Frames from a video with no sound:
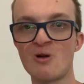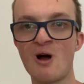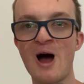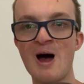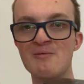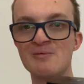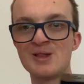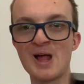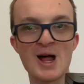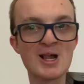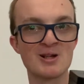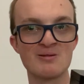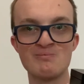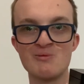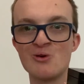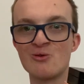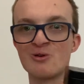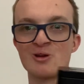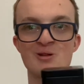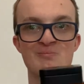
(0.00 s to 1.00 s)
I have a dash of
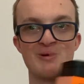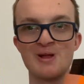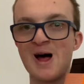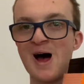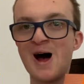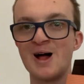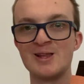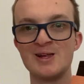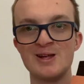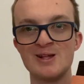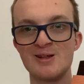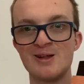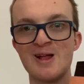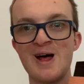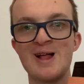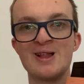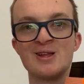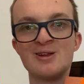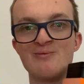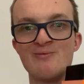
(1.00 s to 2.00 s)
milk and a bit of honey in it,
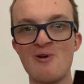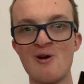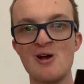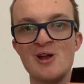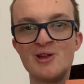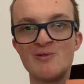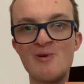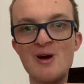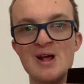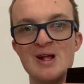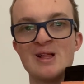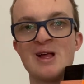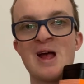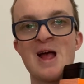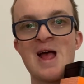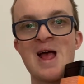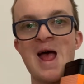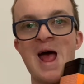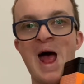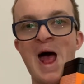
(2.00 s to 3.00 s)
and it's very sweet
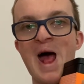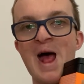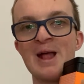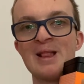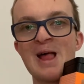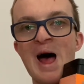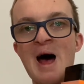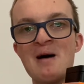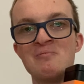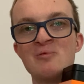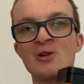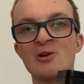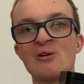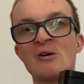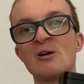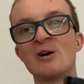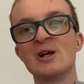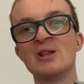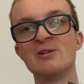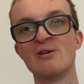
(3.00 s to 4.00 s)
and
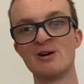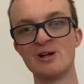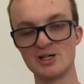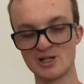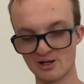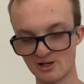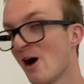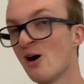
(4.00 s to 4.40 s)
absolutely delicious.